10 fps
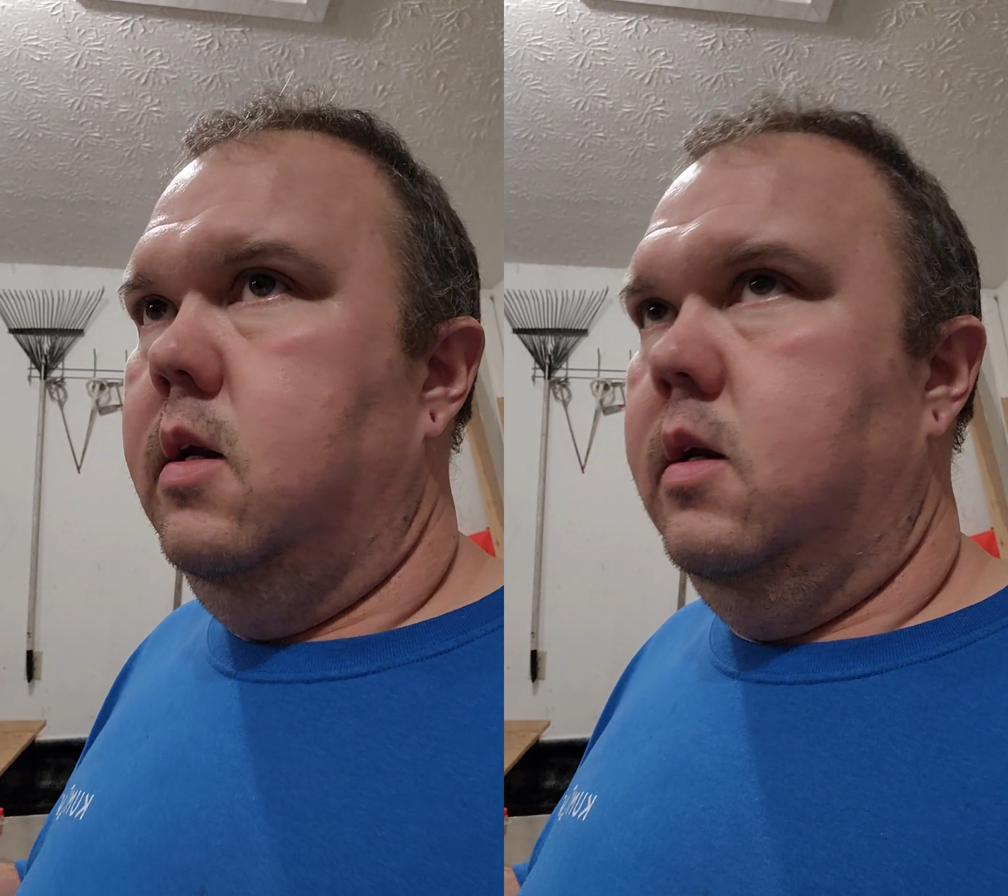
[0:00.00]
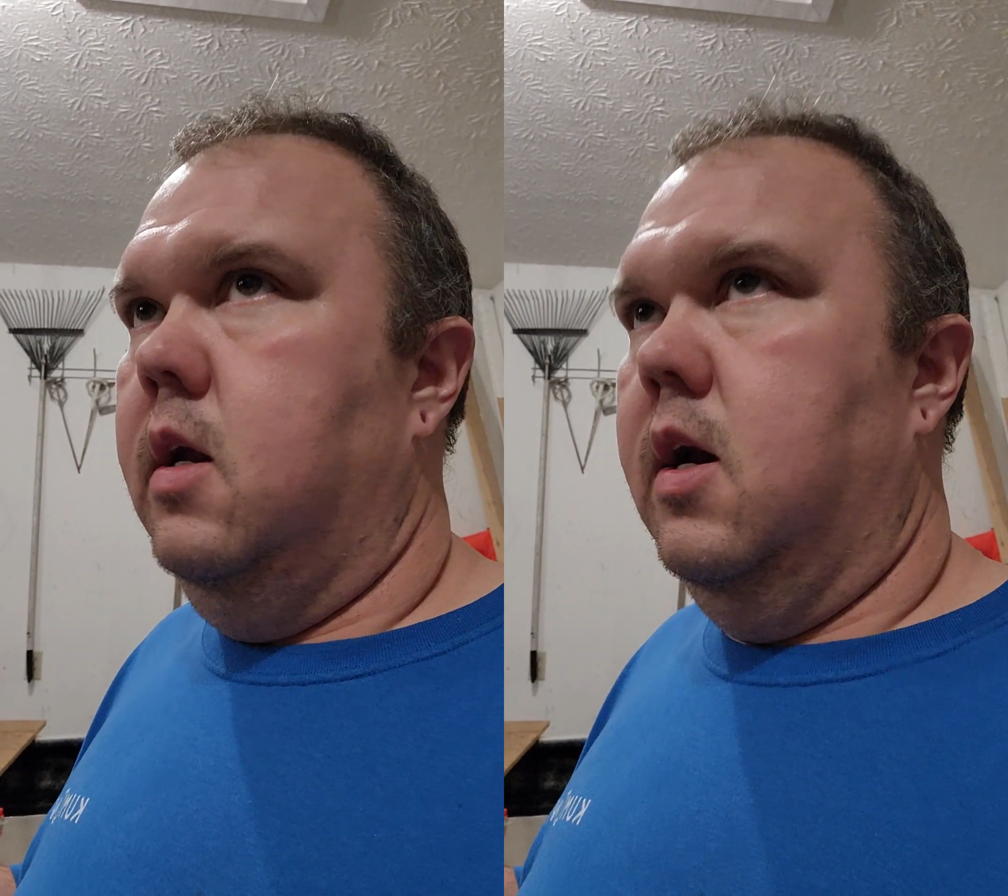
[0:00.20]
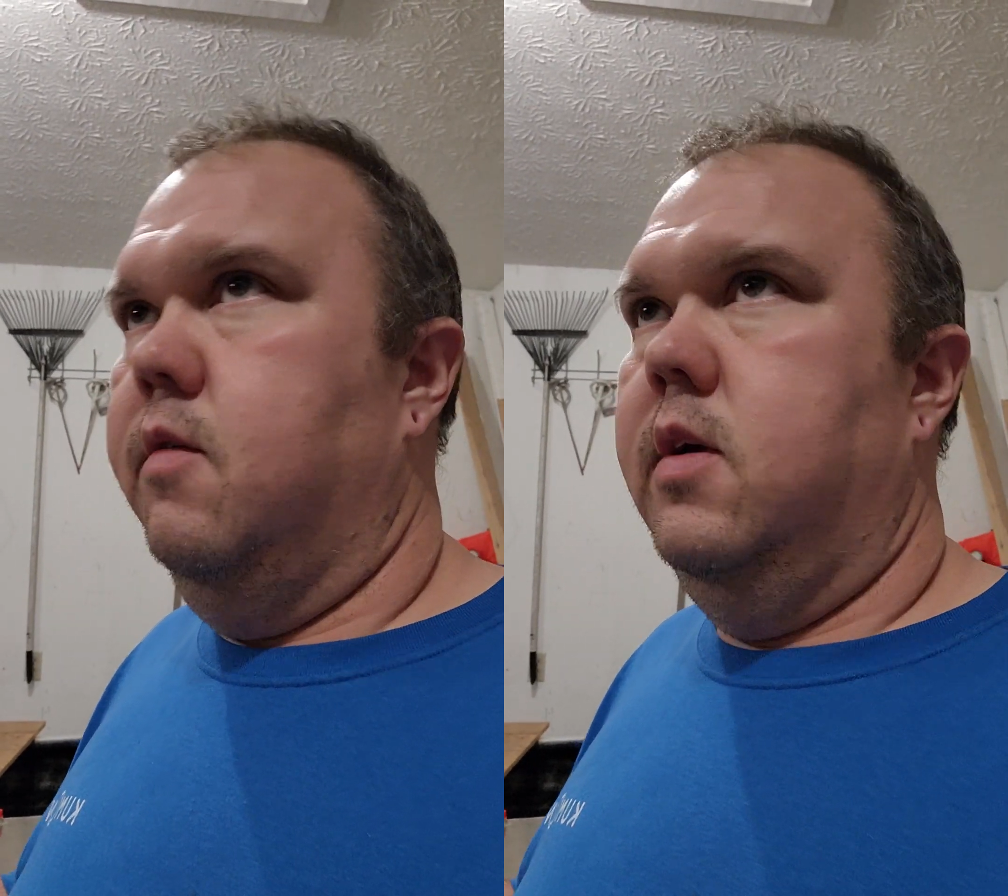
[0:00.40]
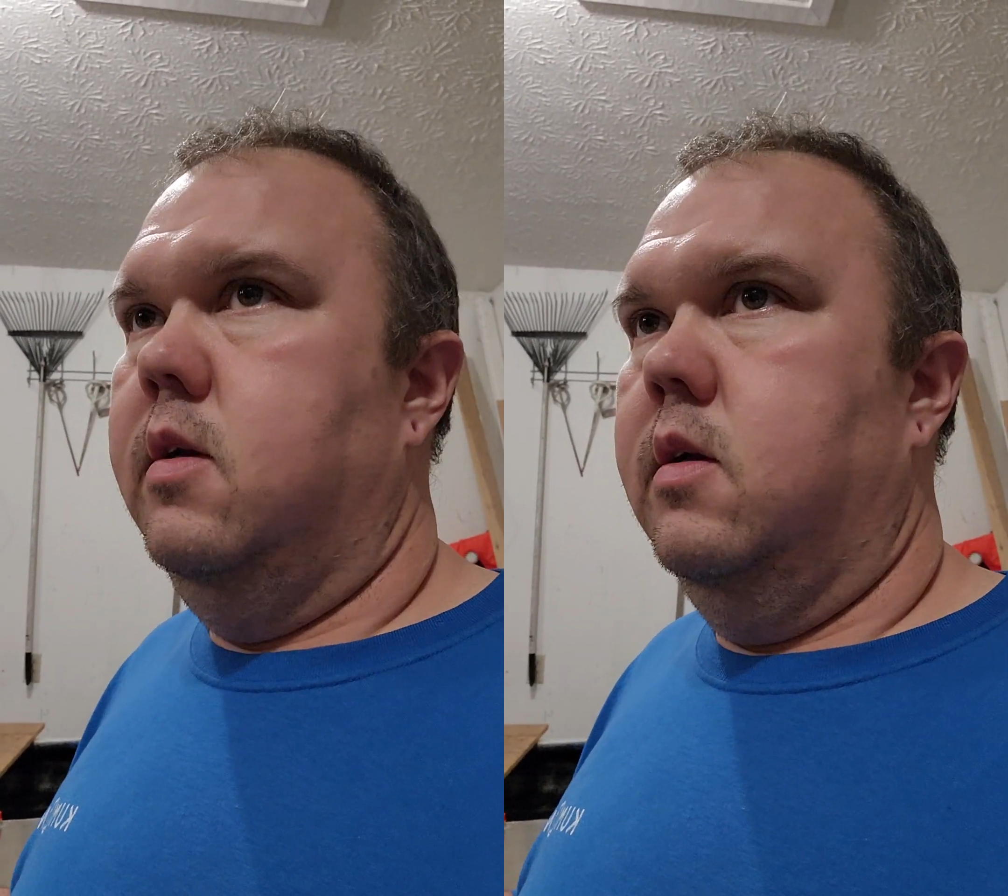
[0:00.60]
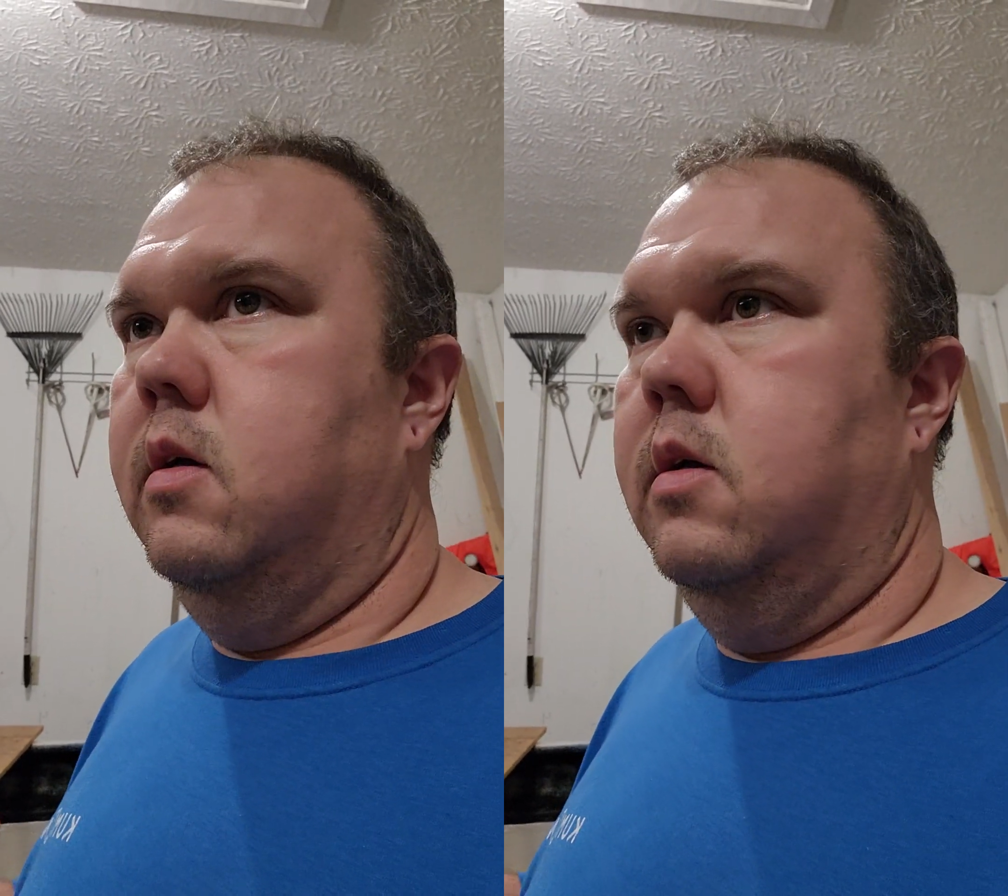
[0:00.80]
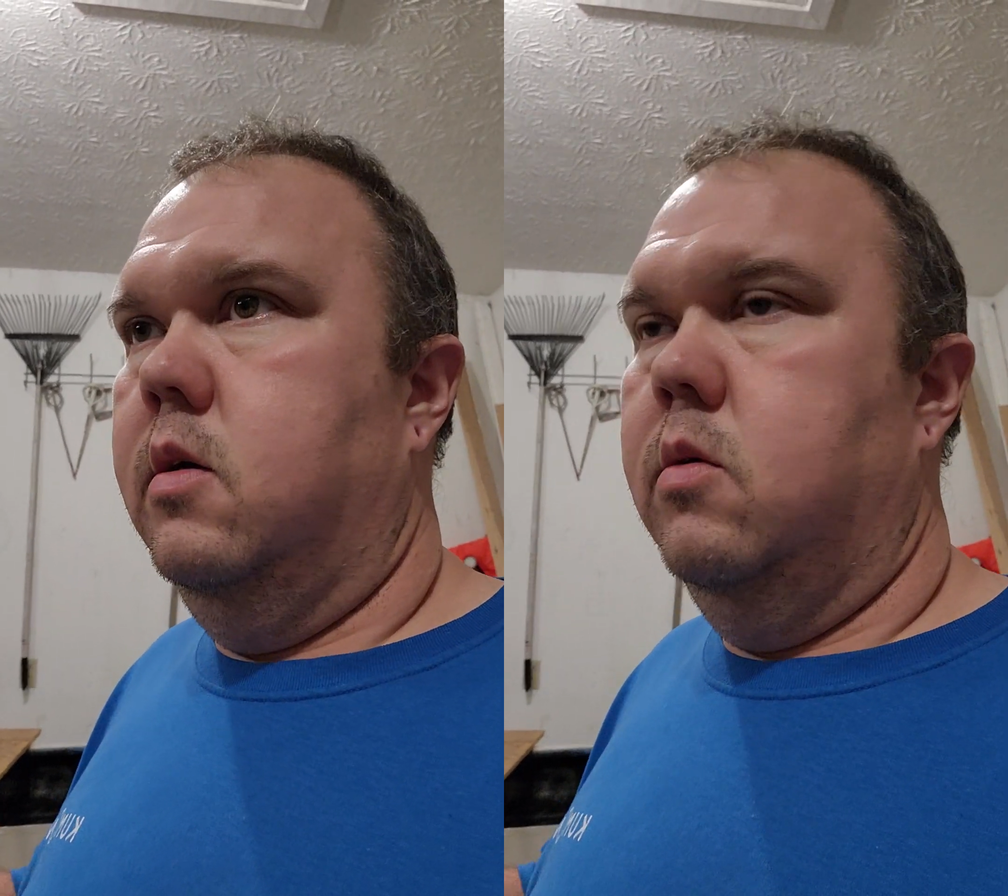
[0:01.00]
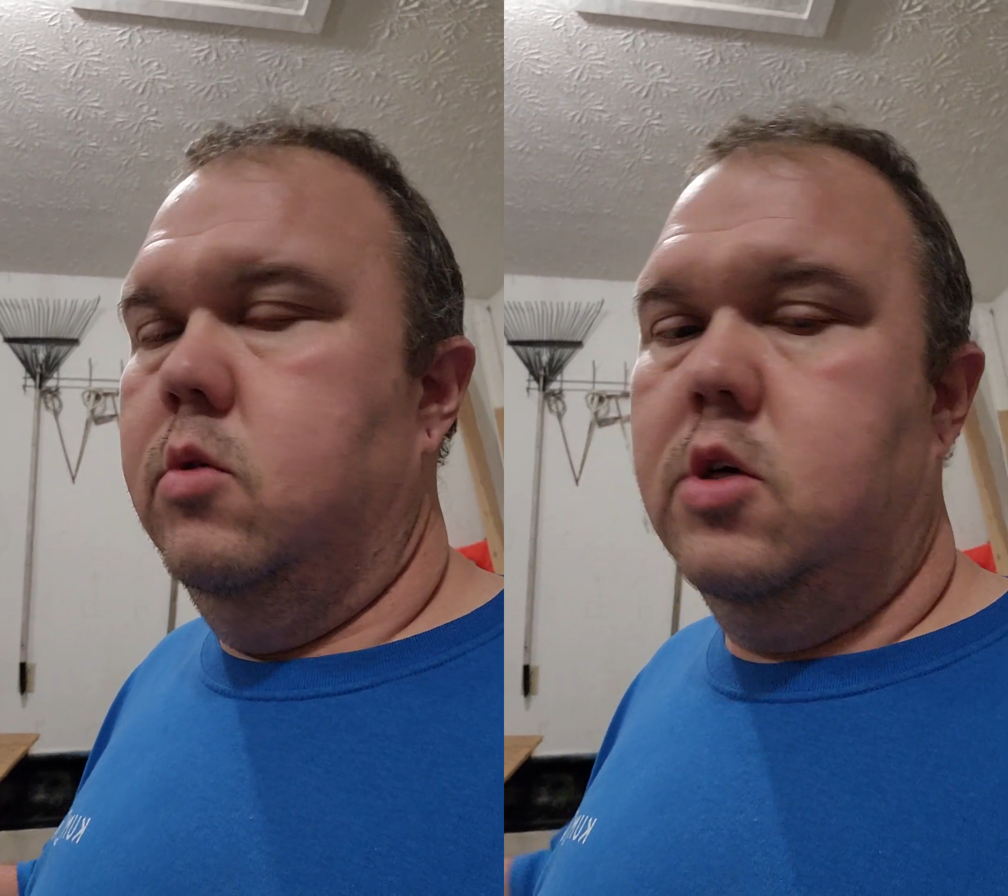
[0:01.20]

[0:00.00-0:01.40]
of it was